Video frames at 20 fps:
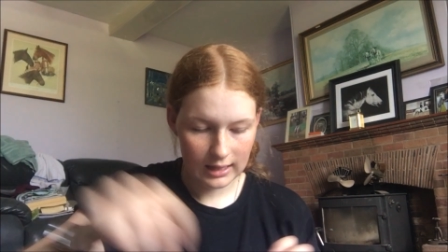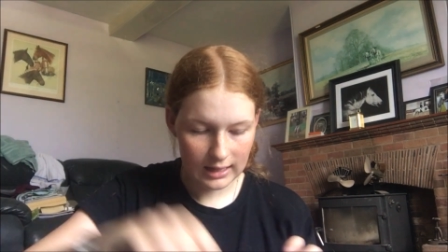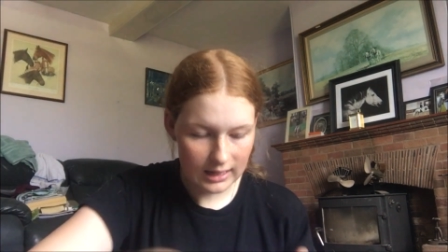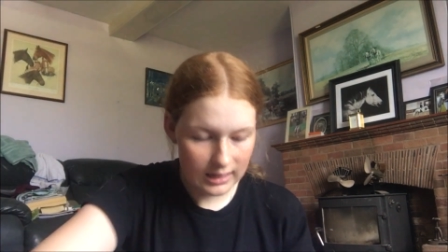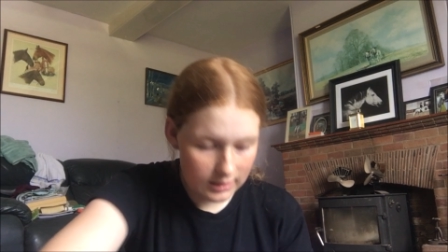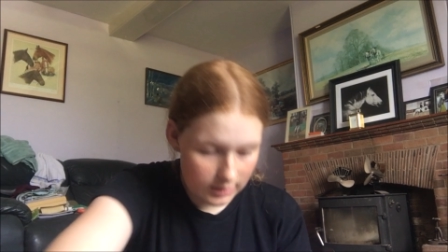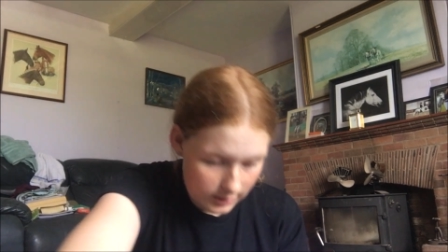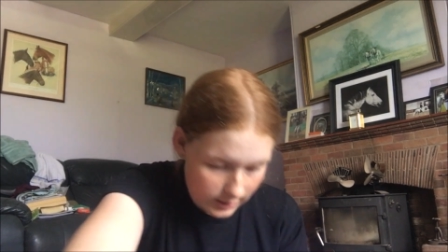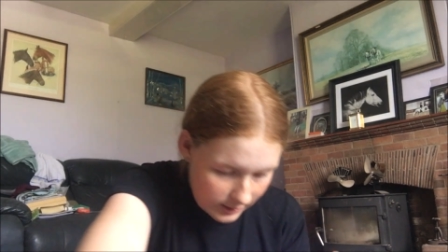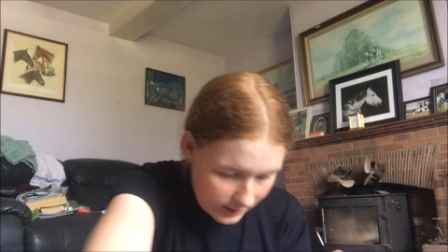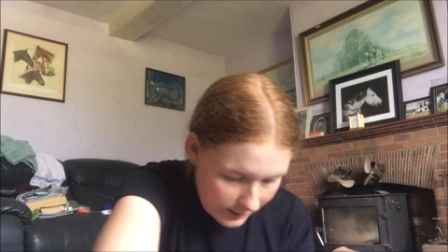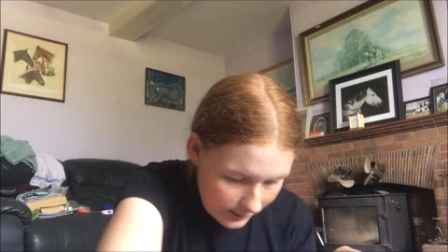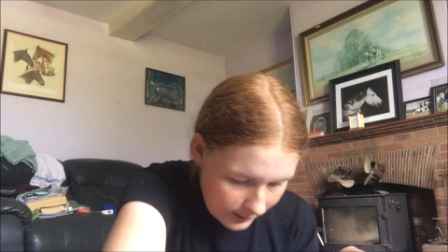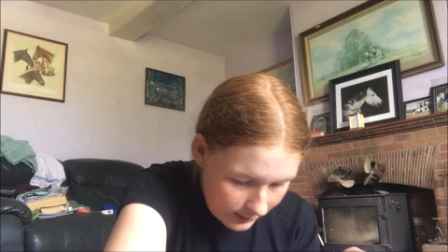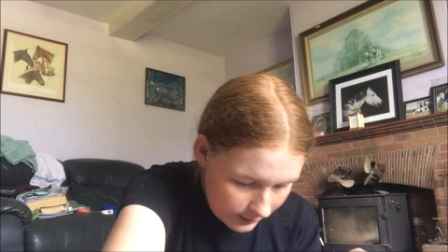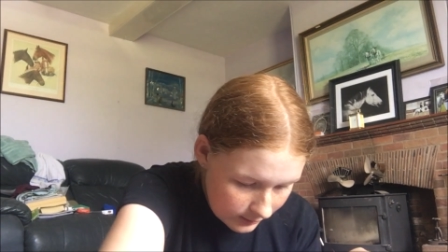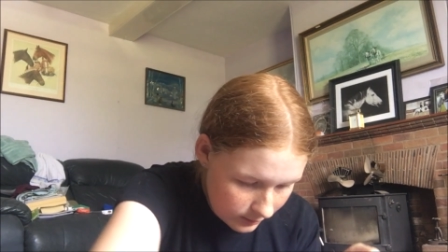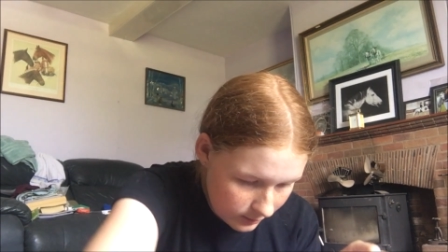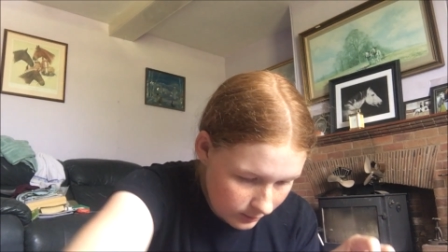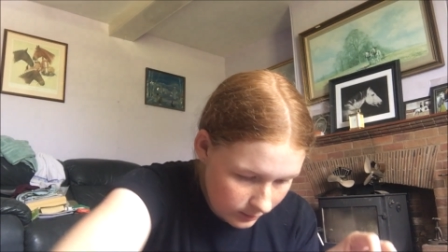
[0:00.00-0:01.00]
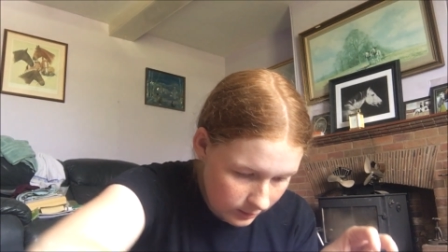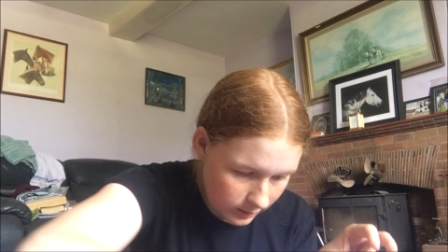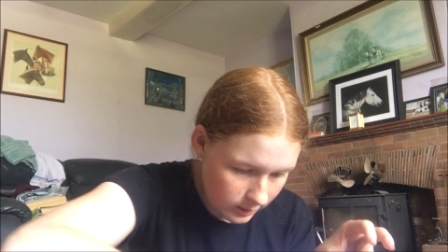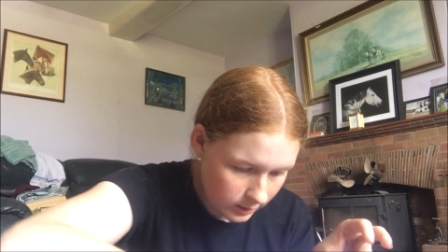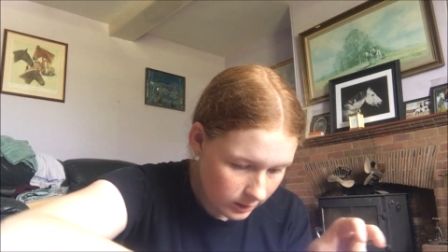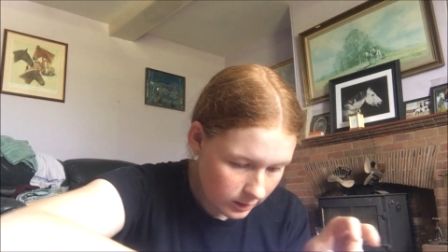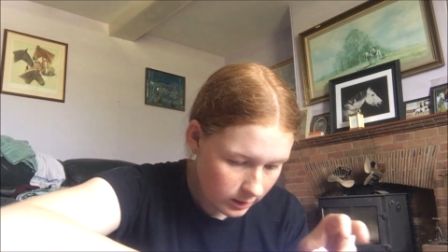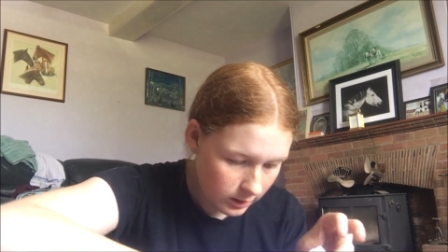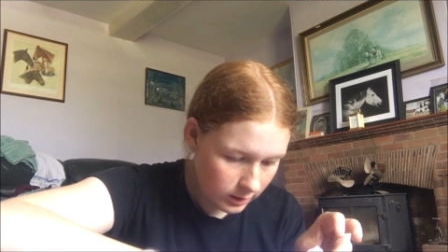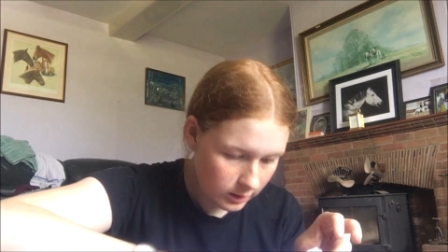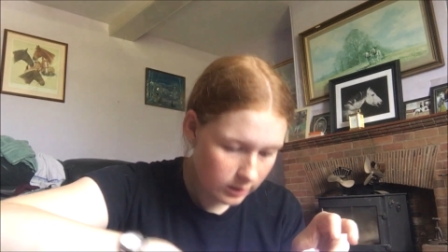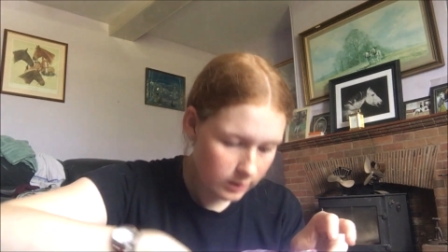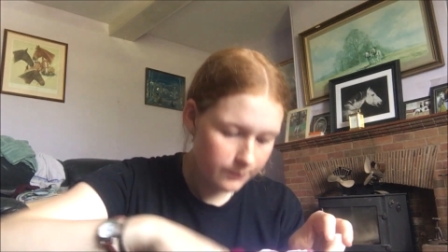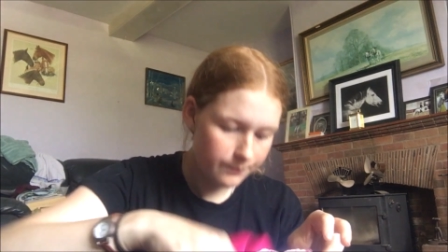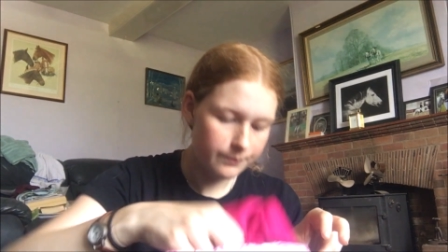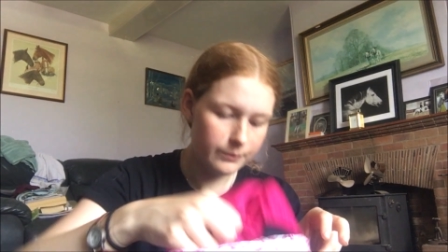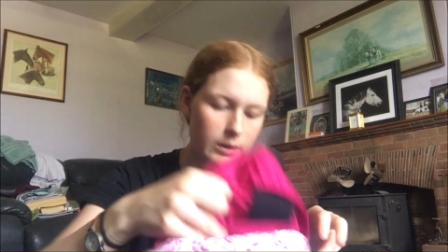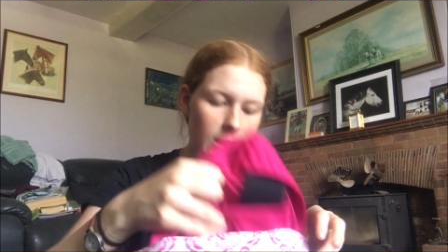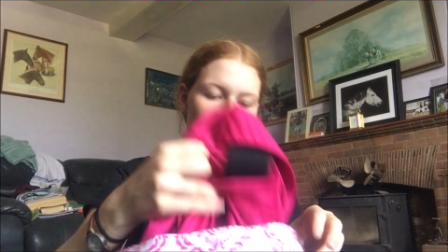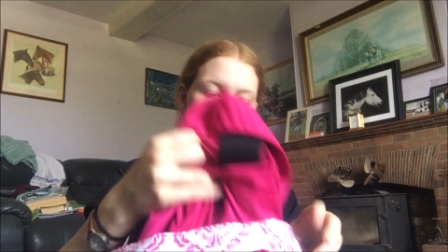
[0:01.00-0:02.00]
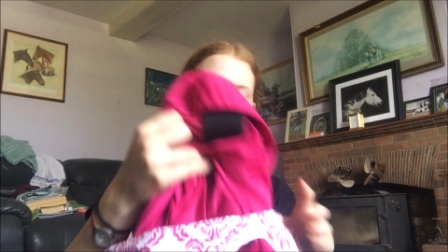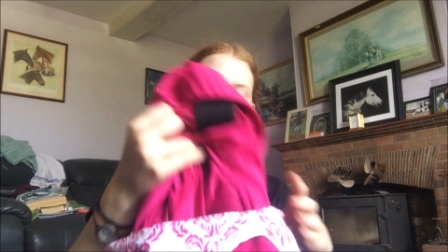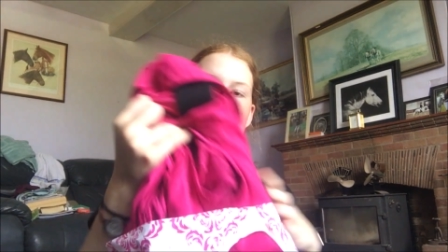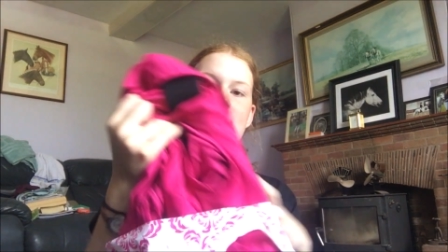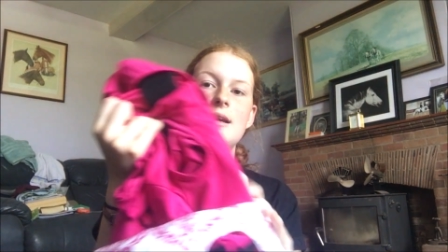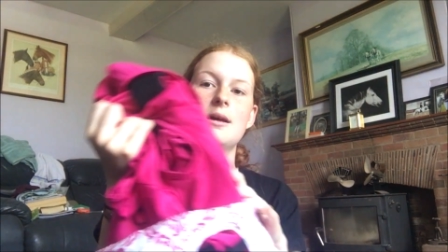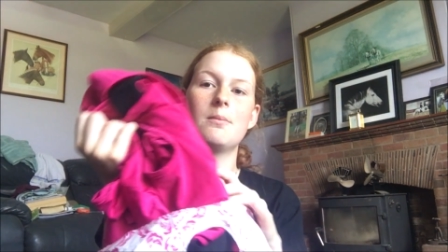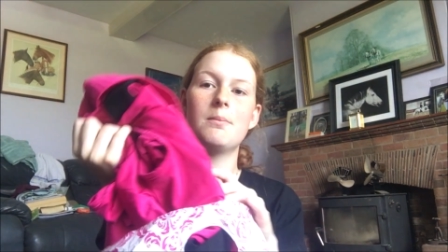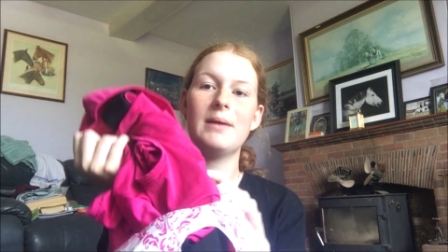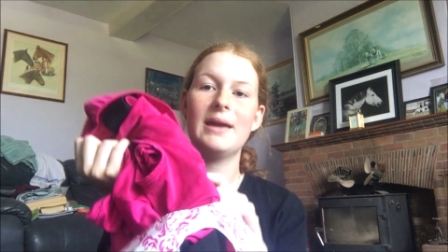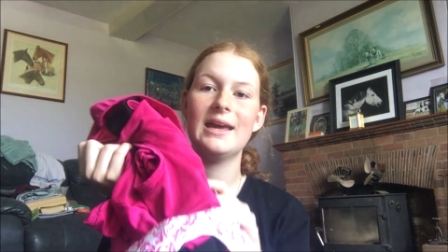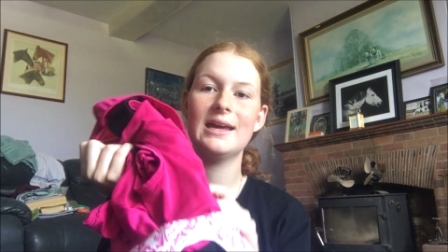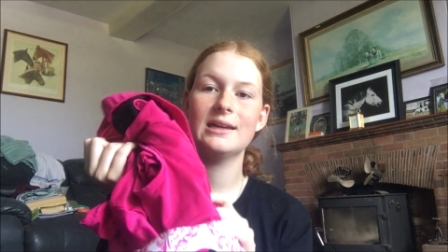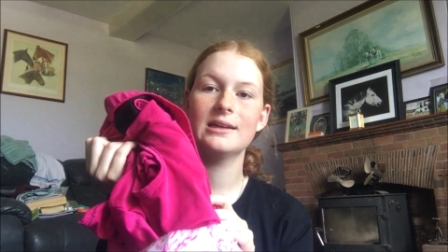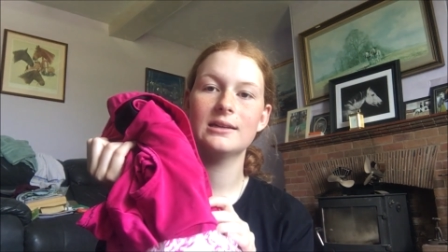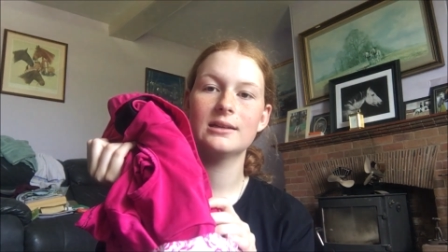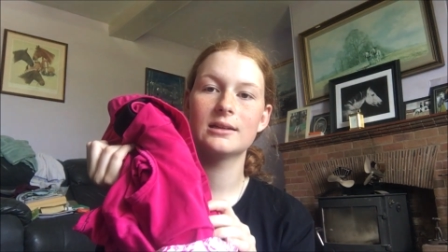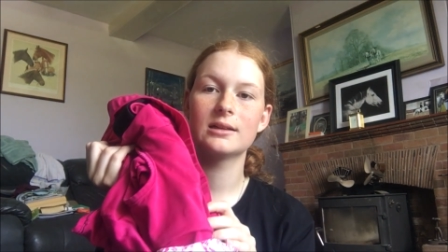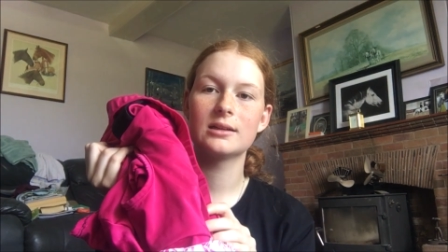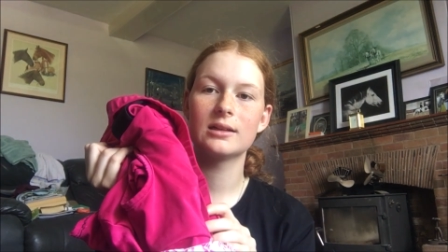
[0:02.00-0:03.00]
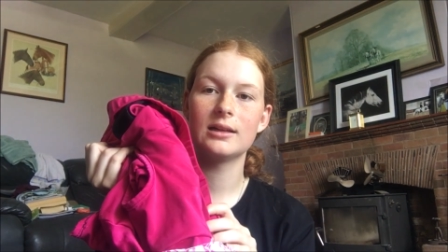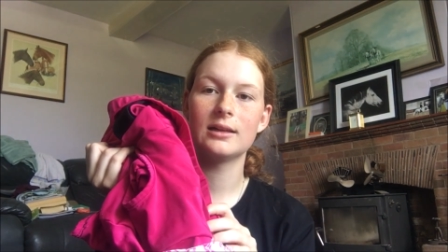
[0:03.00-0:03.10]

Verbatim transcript: and then a pink